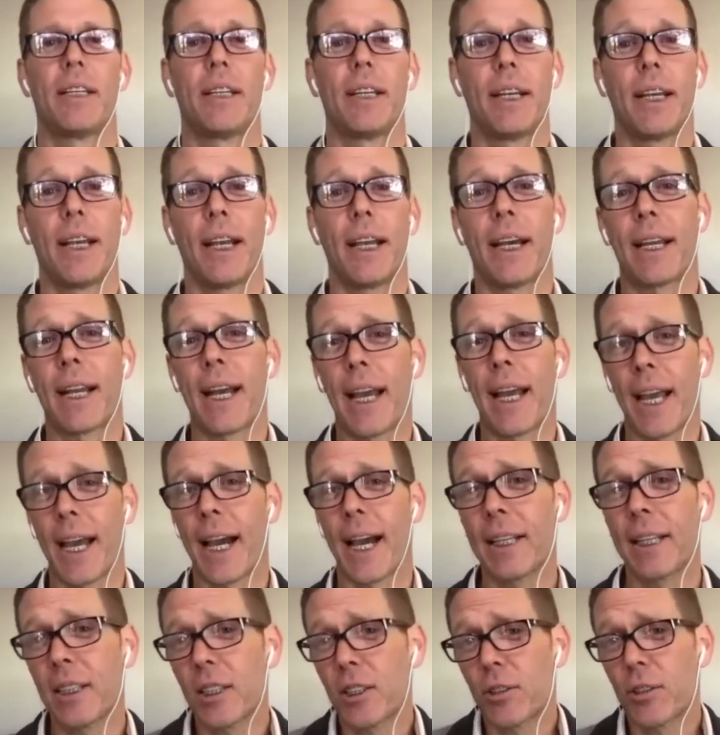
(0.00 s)
And I
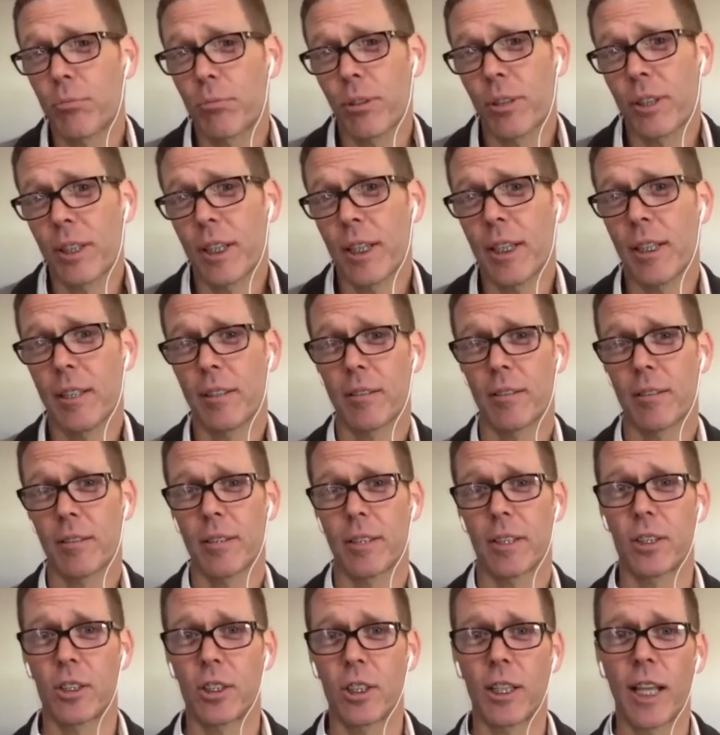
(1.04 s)
had this really
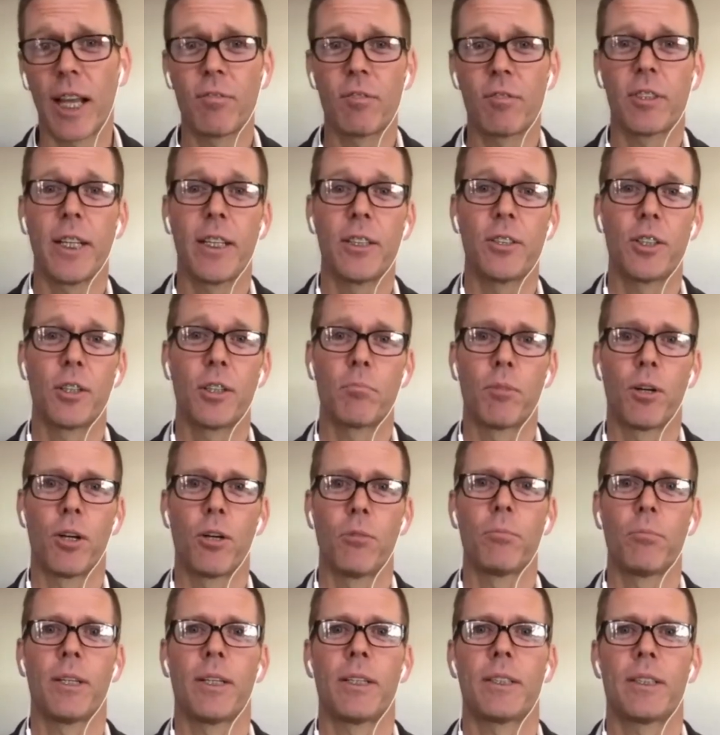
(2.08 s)
life-changing
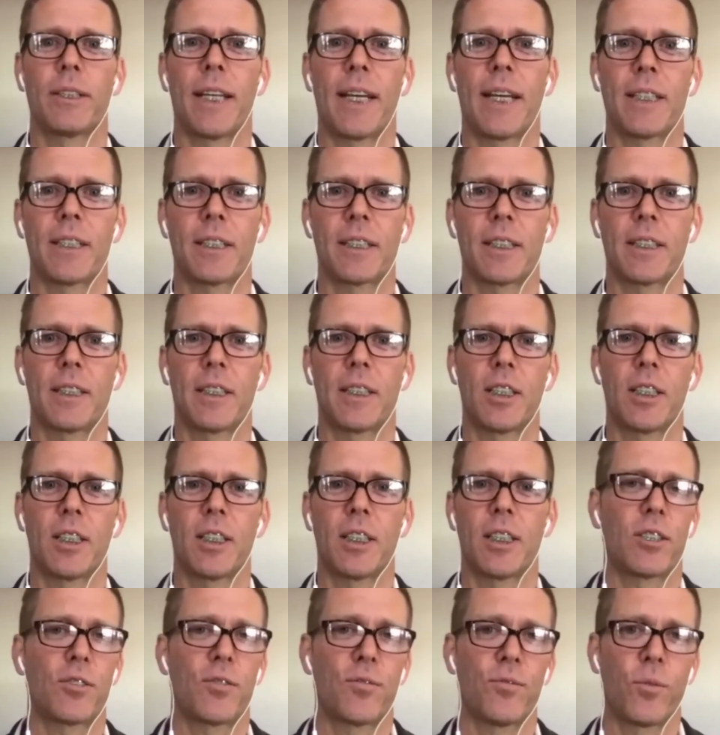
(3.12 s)
moment that this
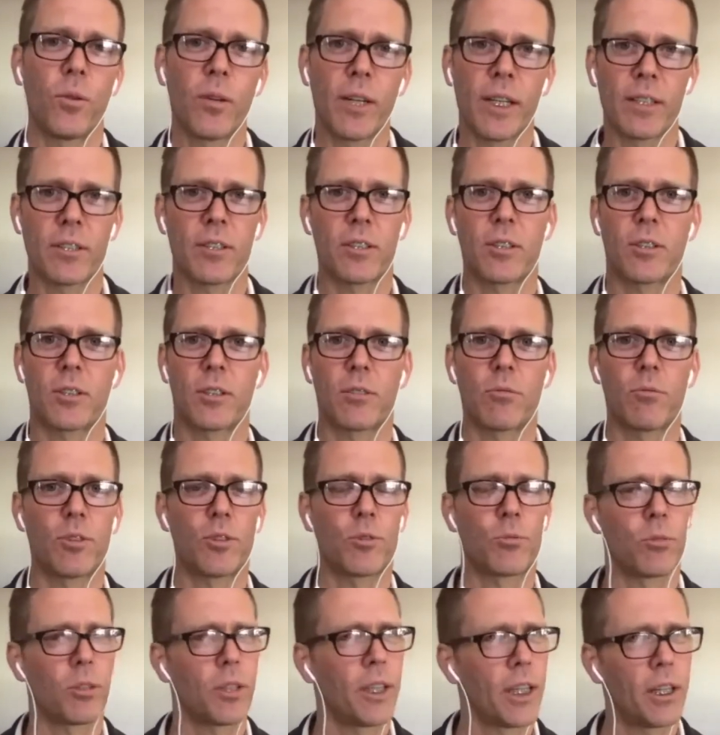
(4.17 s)
this voice was
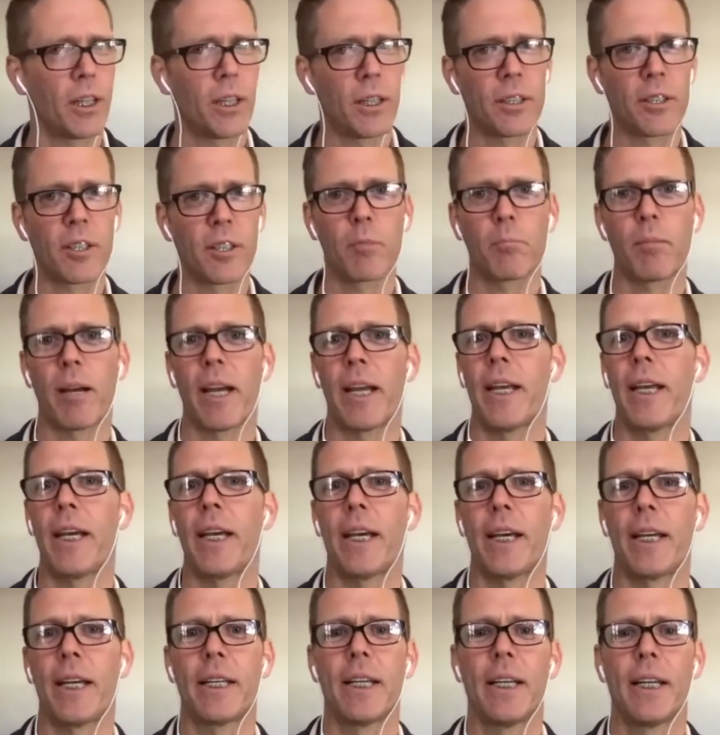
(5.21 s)
really clear in my
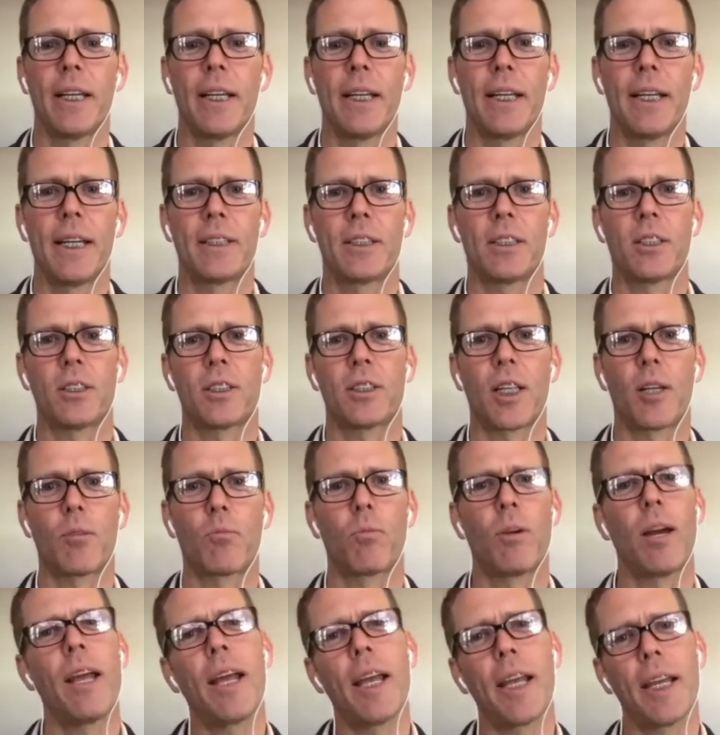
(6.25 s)
head and just said,
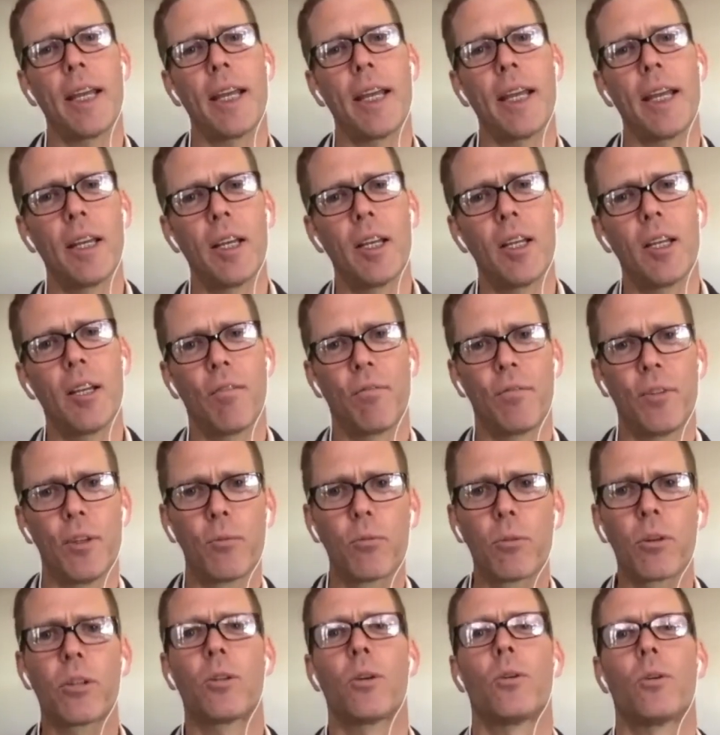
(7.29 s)
"Hey, if you
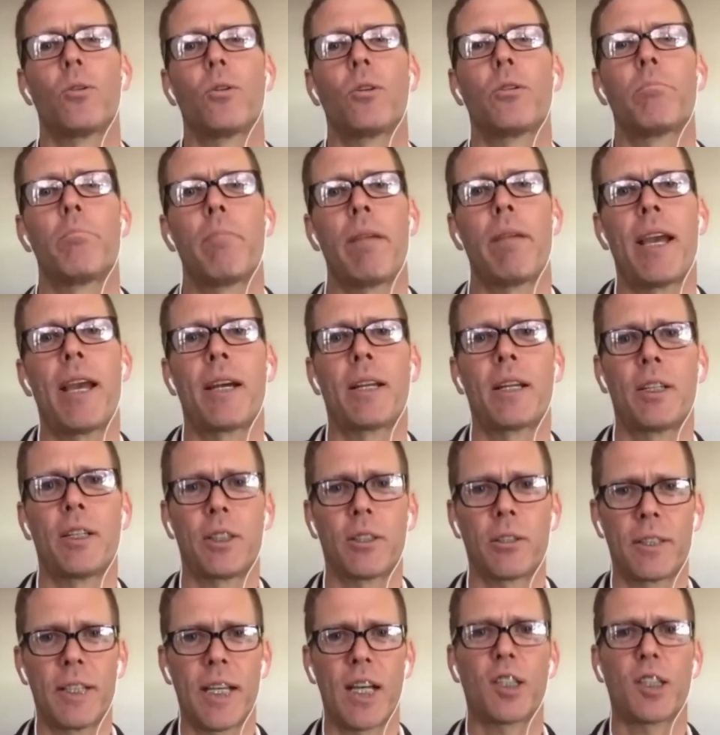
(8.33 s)
were an old man on
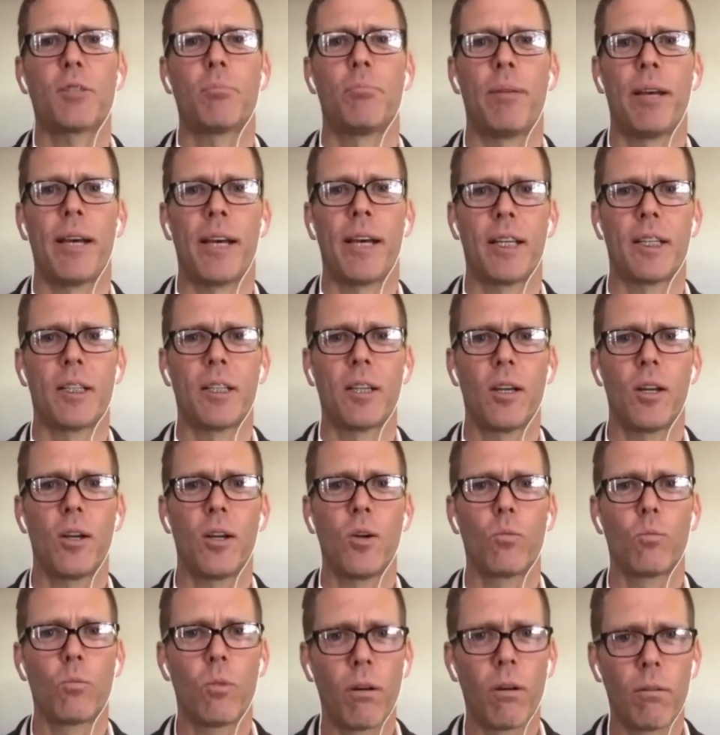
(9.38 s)
your deathbed,
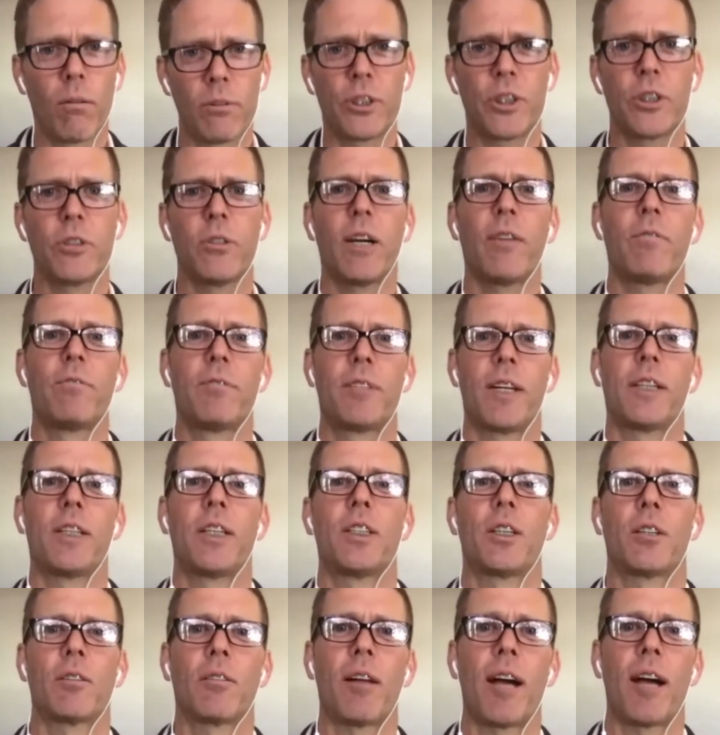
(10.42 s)
what would you have done in
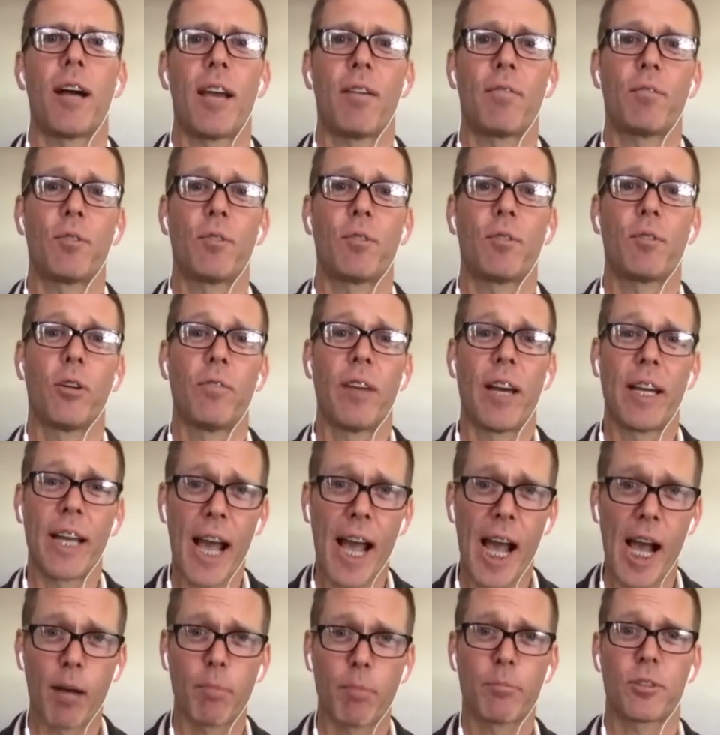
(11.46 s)
your life to have had
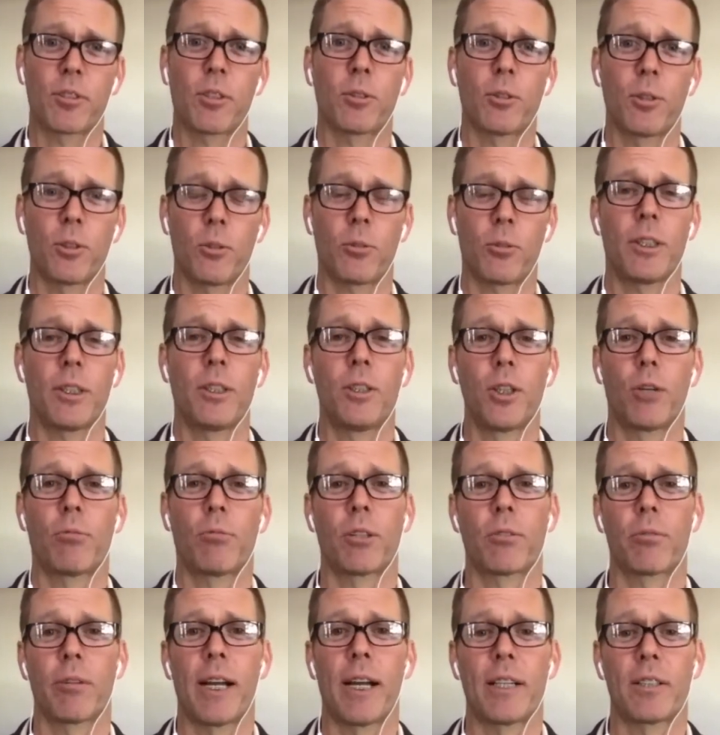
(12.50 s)
absolutely no
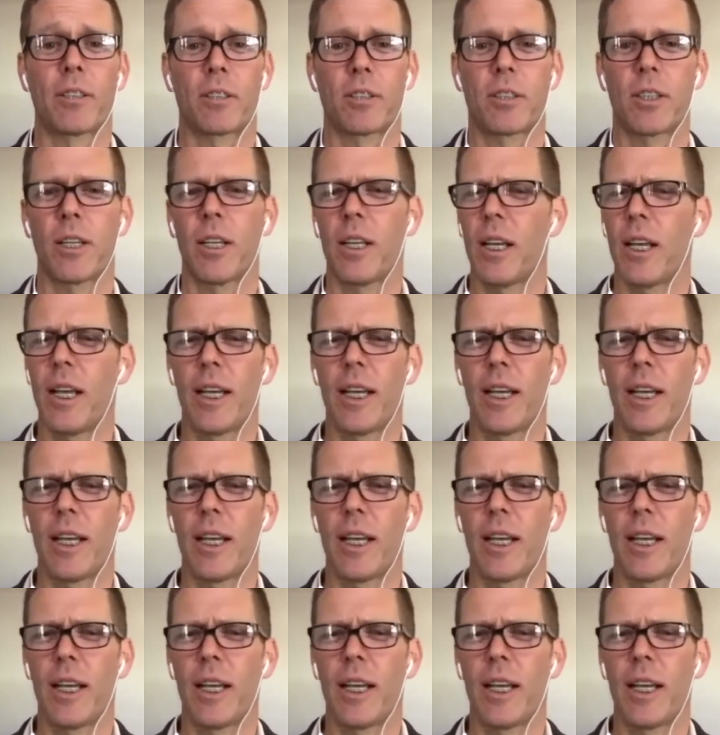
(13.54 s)
regrets?"